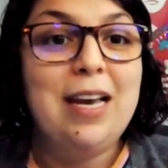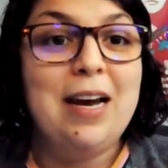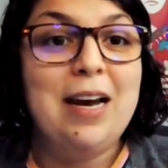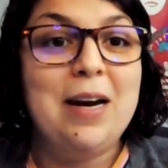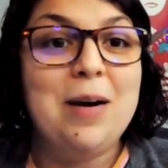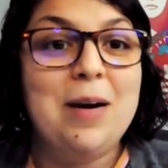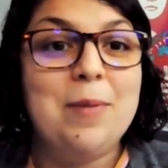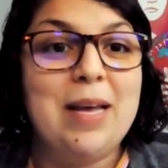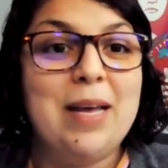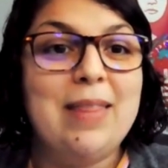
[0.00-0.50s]

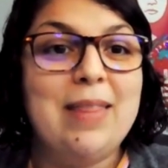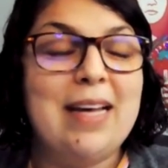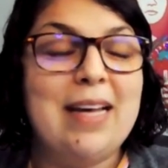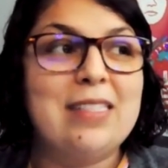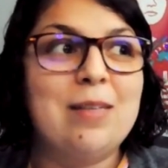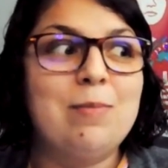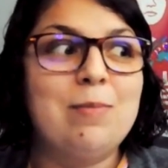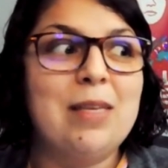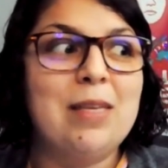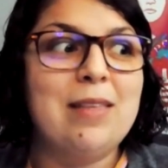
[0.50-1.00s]
And
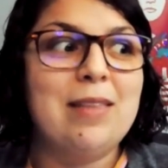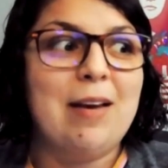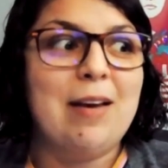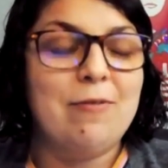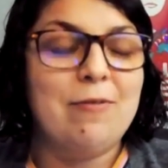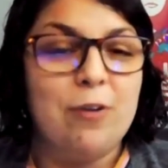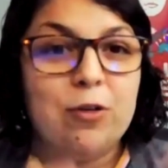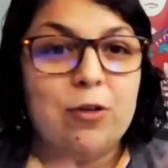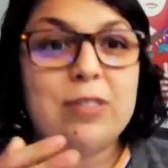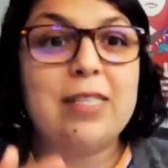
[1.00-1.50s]
that's something
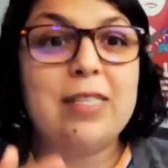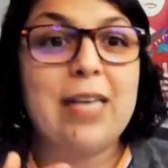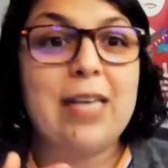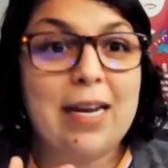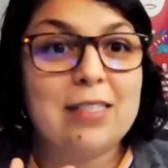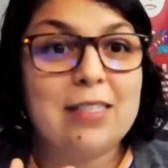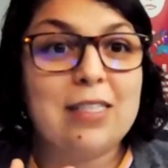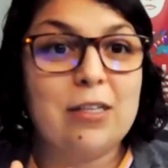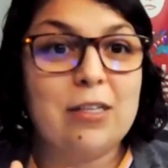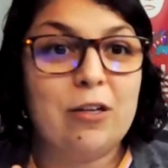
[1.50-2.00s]
that folks
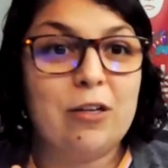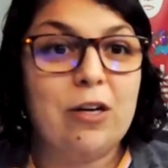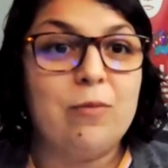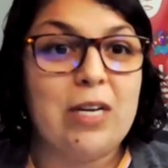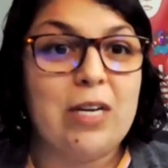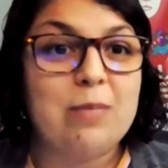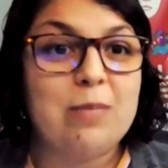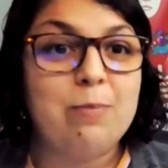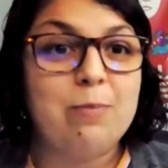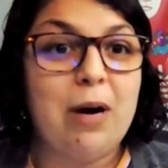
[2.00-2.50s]
like Center
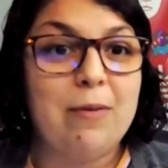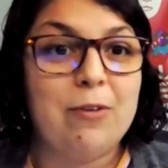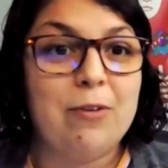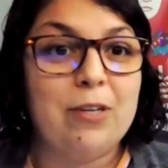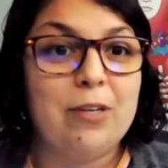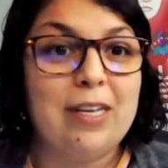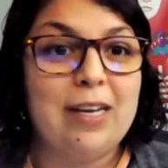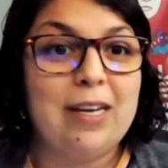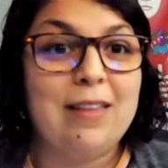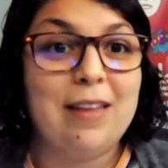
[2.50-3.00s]
on Race,
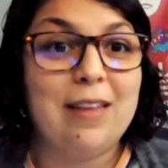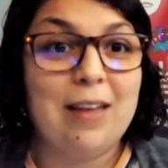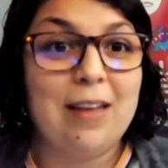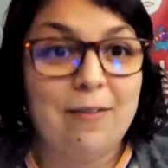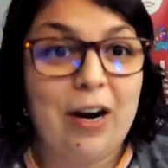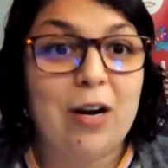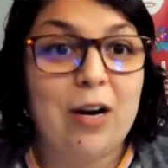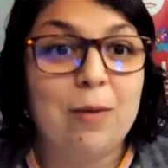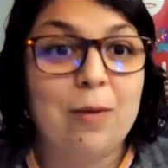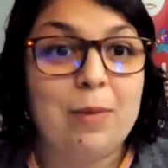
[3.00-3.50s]
Poverty, and the
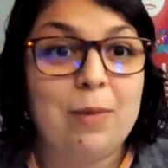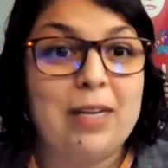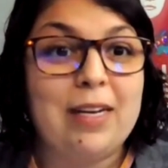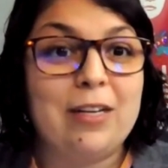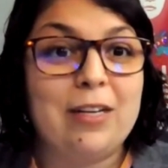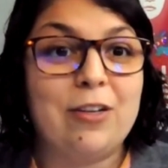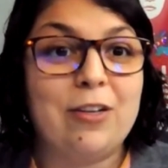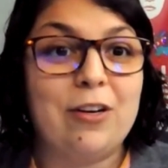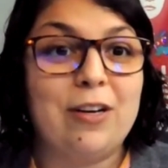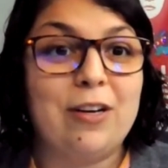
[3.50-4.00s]
Environment
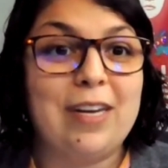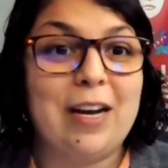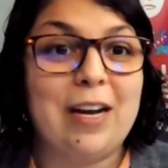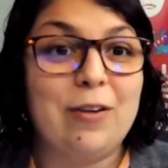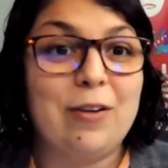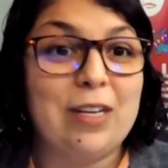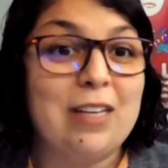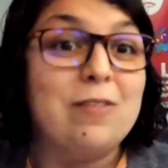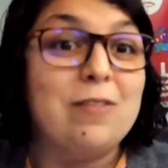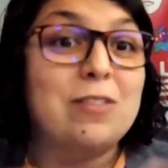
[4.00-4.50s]
in Kern
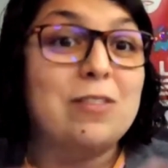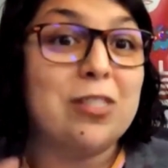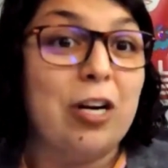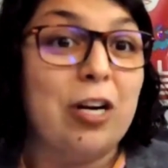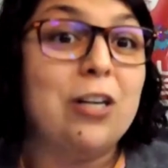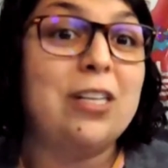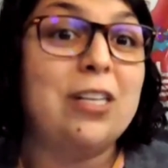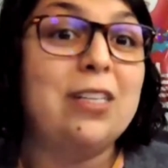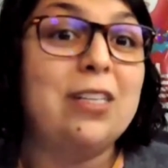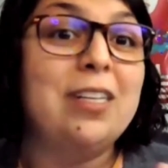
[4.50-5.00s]
County have
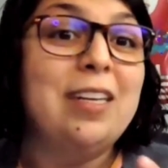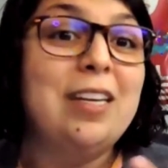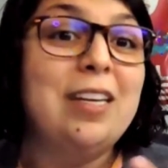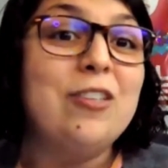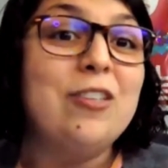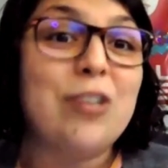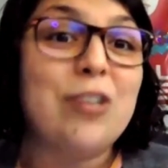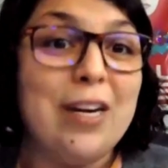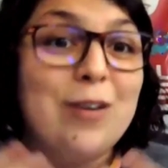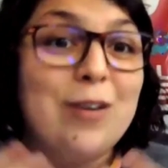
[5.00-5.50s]
started
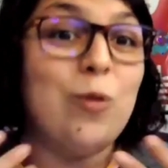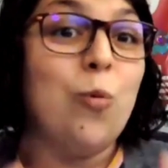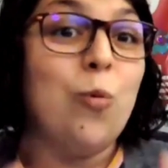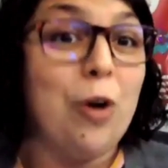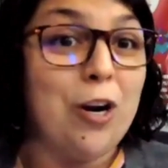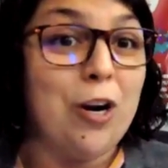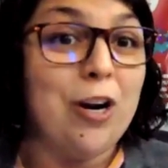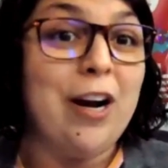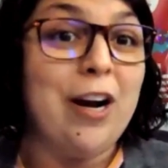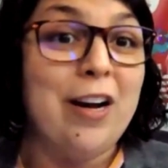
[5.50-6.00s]
trying to
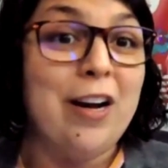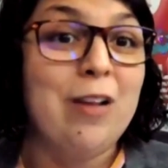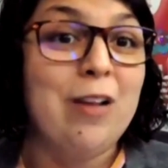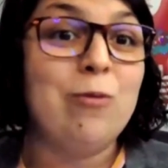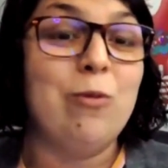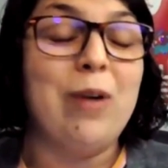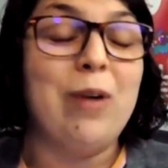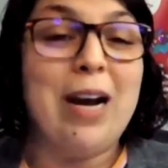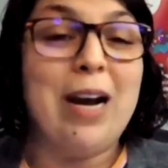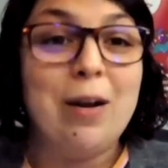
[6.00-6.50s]
work
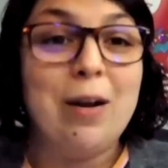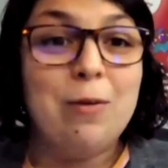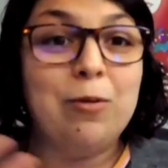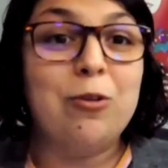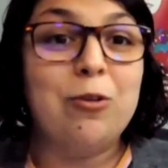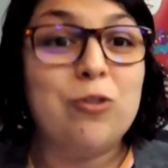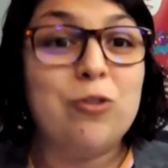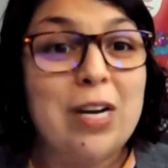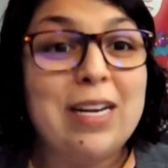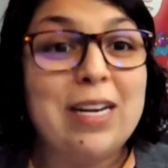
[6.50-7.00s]
on through high
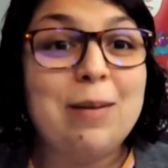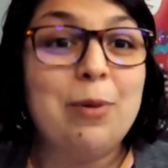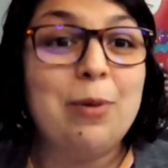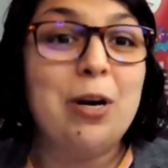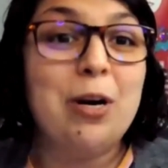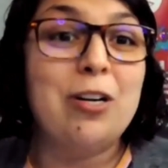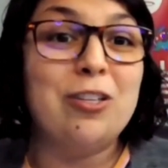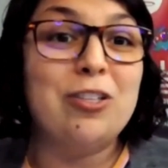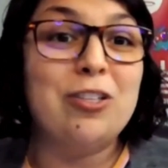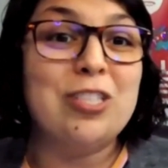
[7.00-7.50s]
road training
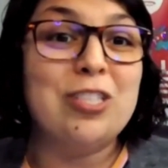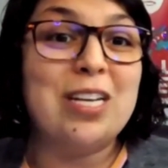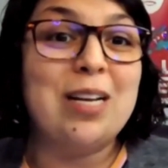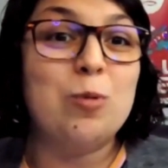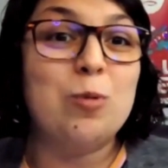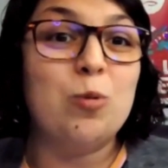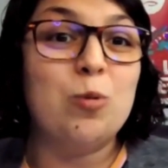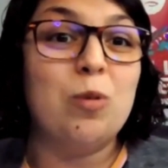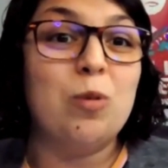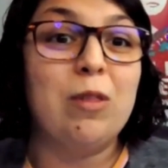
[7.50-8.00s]

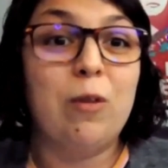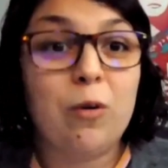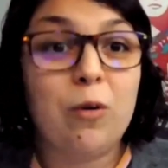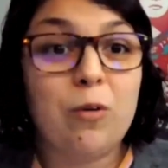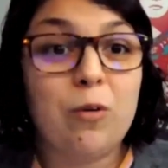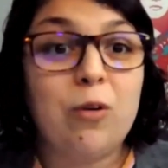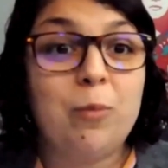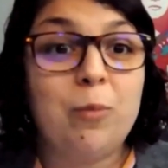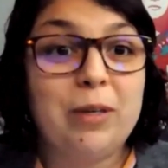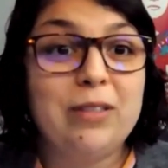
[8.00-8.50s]
partnerships with
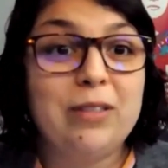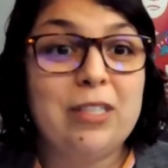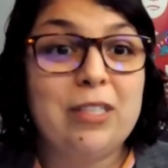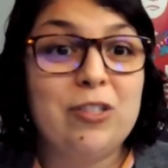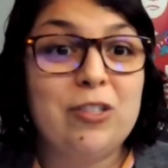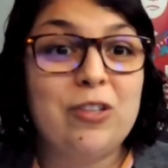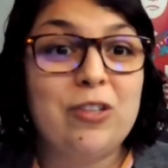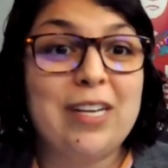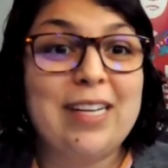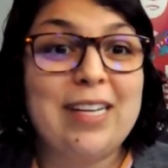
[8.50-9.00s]
local
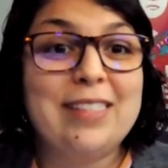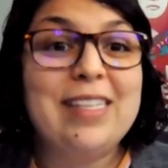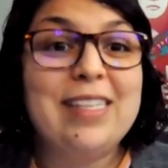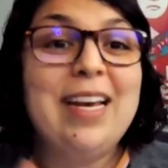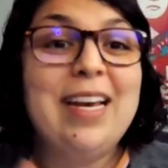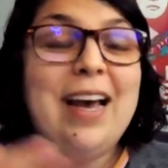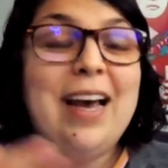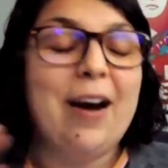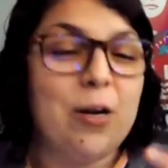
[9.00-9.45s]
building trades.